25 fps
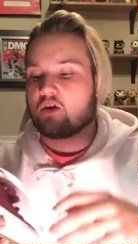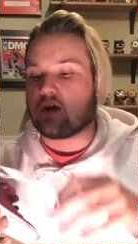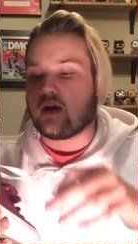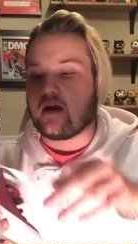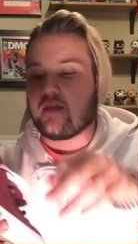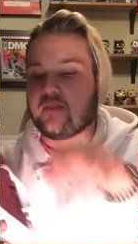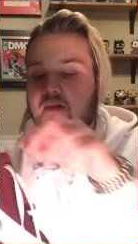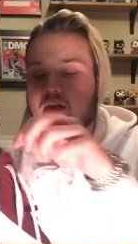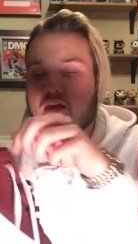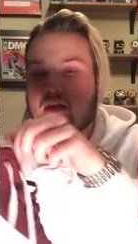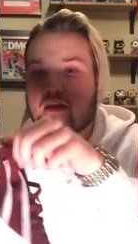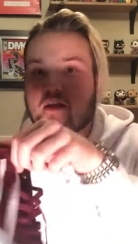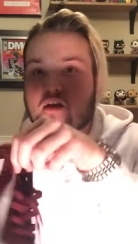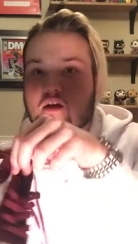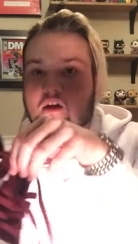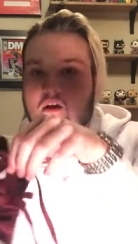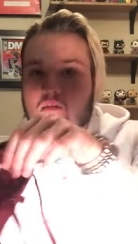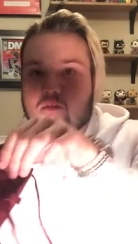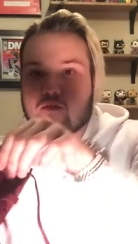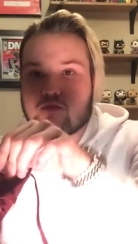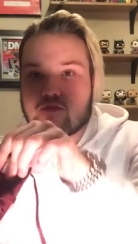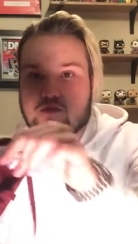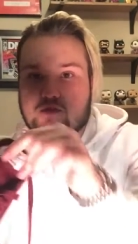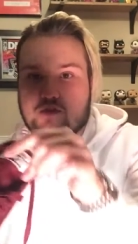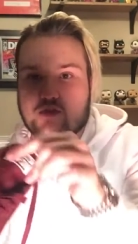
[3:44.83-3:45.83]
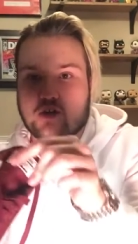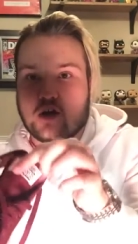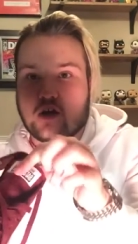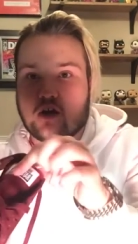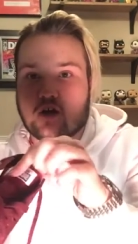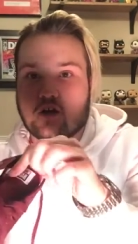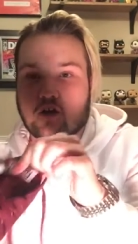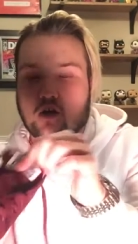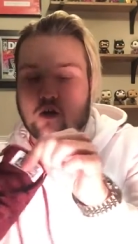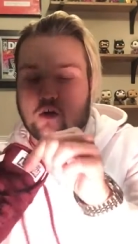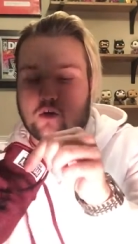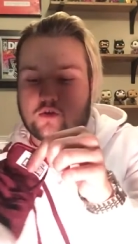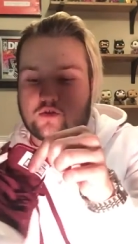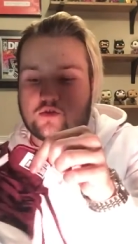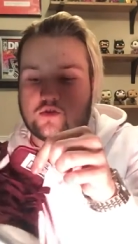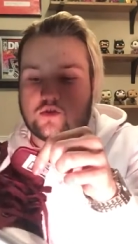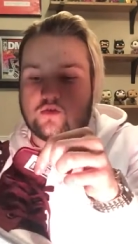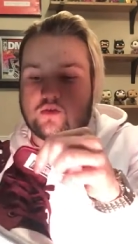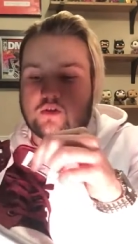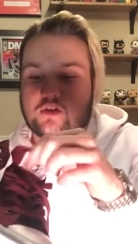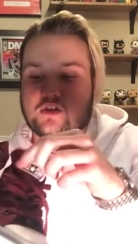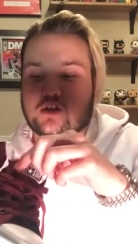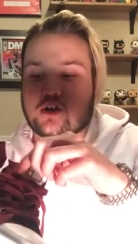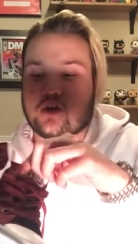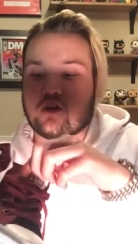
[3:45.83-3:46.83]
And then tongue also.
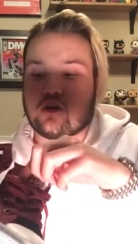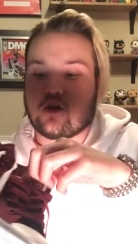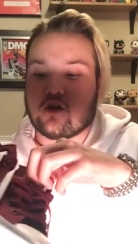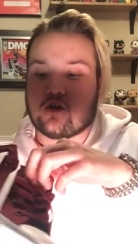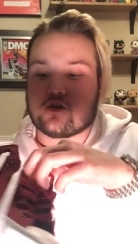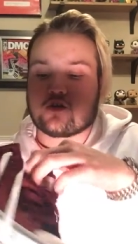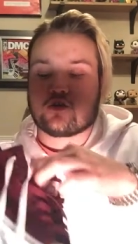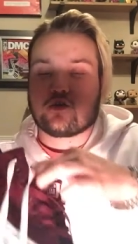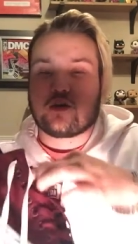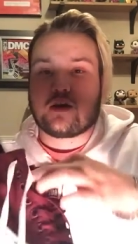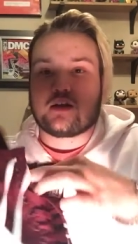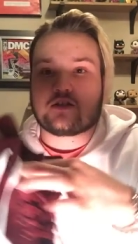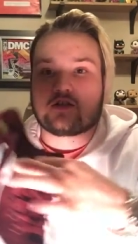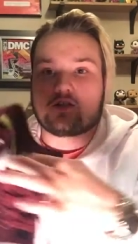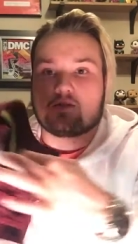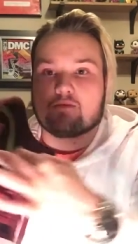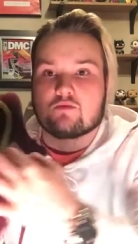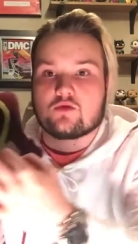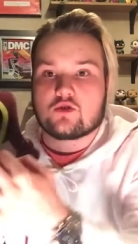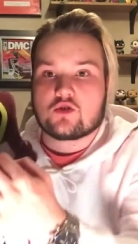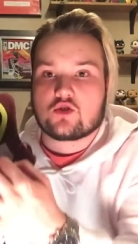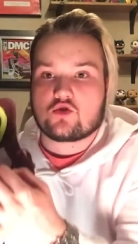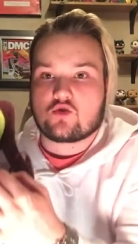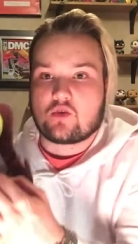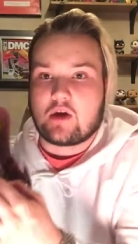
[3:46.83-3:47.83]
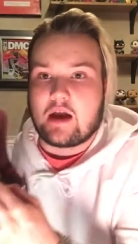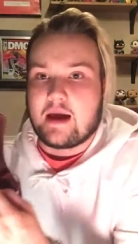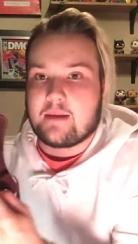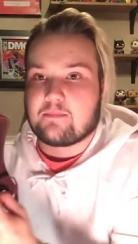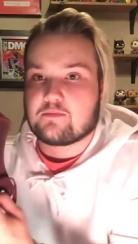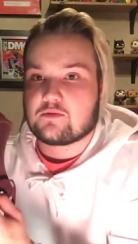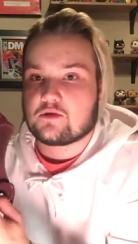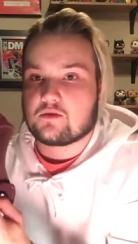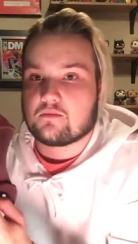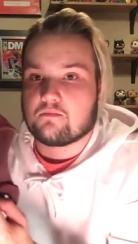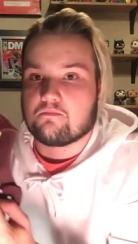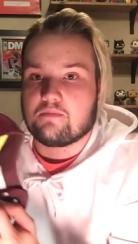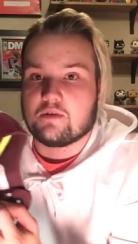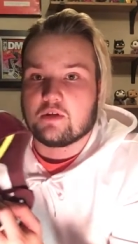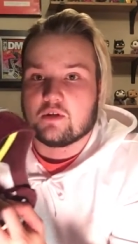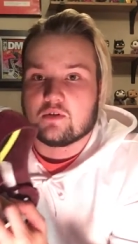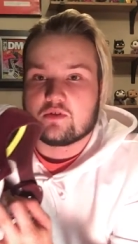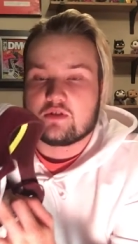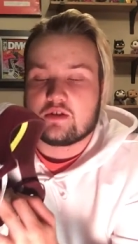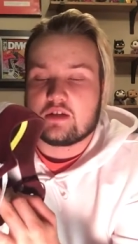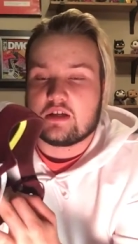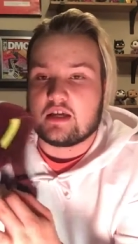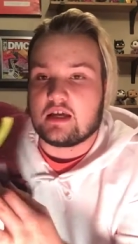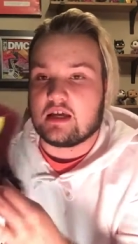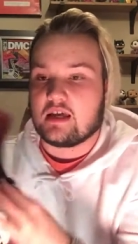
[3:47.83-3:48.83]
The tongue also has some straps
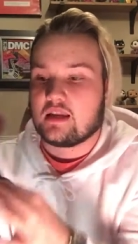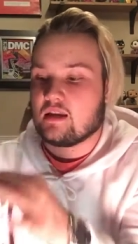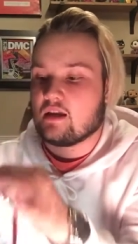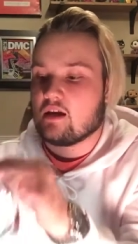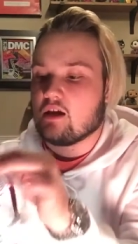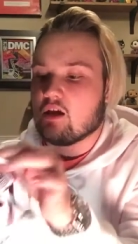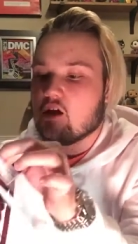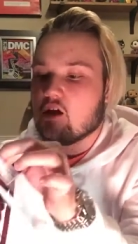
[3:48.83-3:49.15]
built in